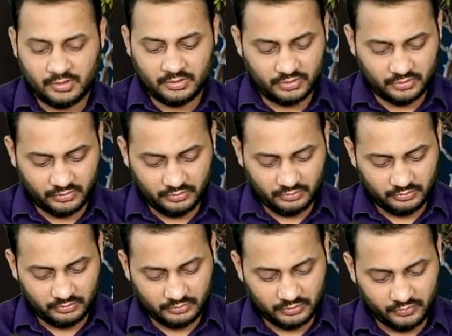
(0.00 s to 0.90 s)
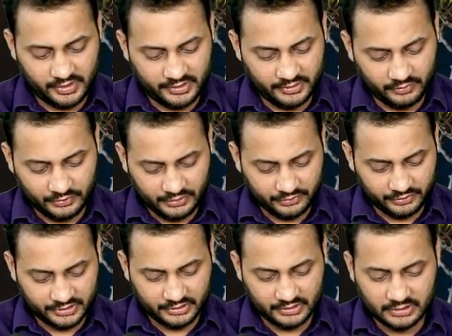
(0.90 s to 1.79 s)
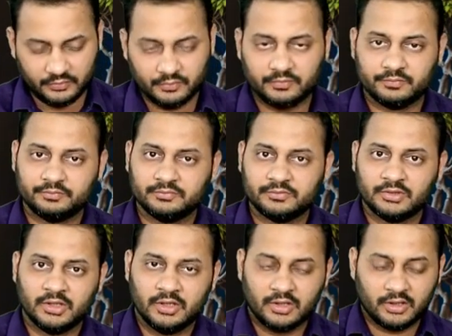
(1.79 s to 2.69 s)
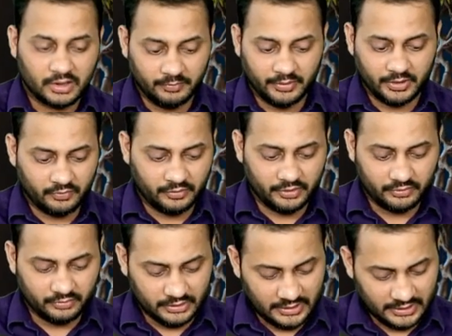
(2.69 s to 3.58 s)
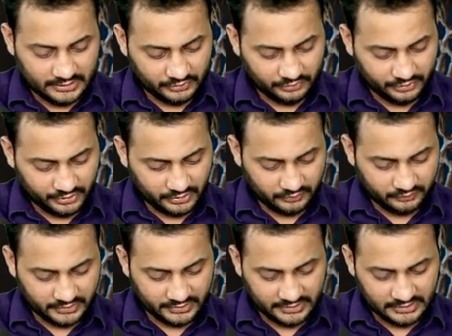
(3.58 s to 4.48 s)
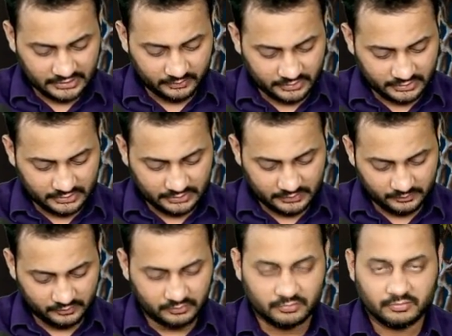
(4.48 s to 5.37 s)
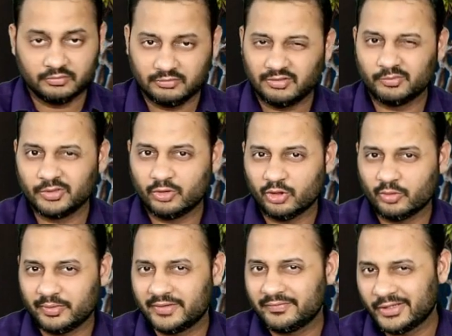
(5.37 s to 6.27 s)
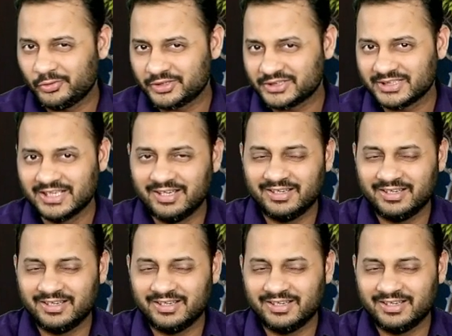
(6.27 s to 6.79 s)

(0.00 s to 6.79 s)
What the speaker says: So quite a good question now. Coming over to the last question of our syllabus of the corporate valuation.